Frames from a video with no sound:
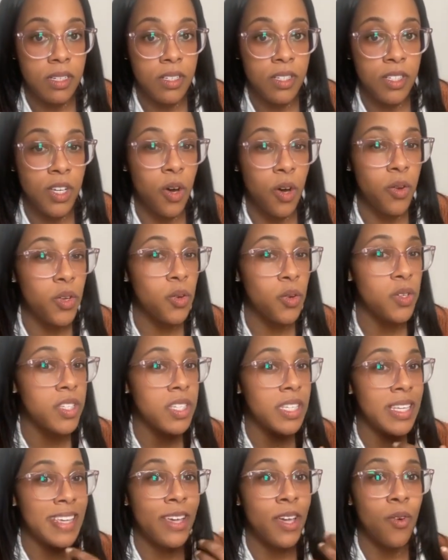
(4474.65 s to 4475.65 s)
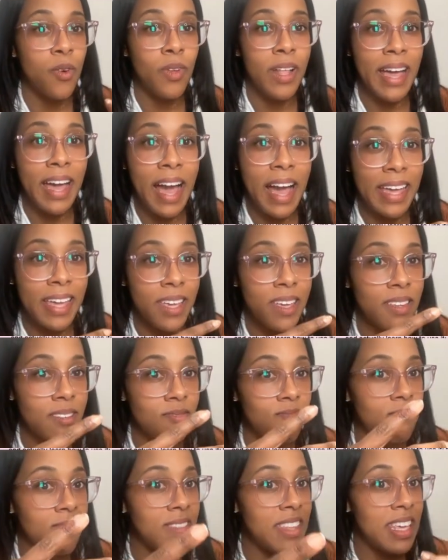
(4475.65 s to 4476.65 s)
So you'll see, like
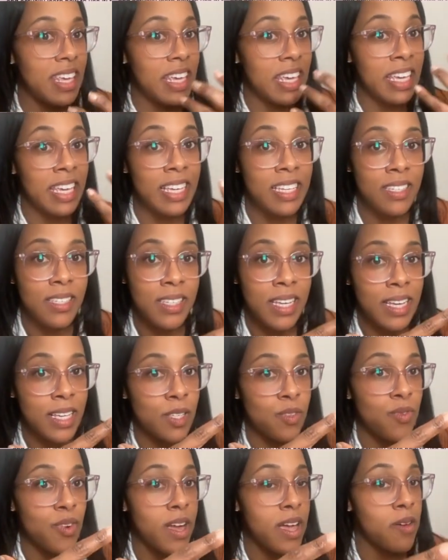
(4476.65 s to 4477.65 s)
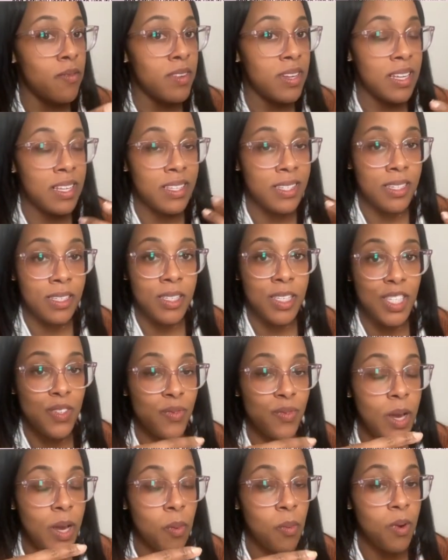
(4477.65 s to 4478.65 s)
the E stands for evidence in this
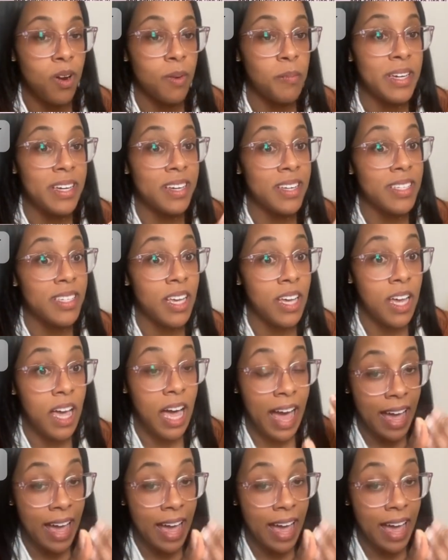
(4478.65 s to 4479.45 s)
framework because